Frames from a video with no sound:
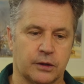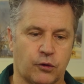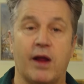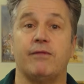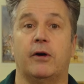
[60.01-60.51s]

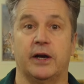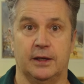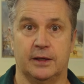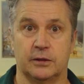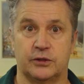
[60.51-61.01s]
graphite a
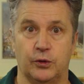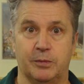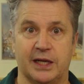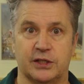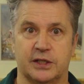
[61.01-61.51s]
little too
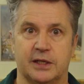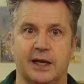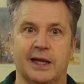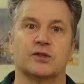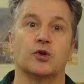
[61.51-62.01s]
much
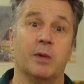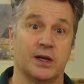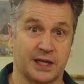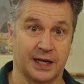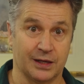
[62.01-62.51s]
and it's
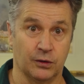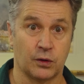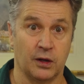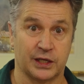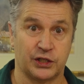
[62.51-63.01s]
almost going to
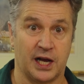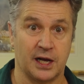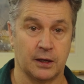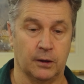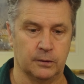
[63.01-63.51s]
look like
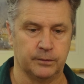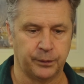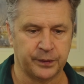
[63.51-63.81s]
charcoal.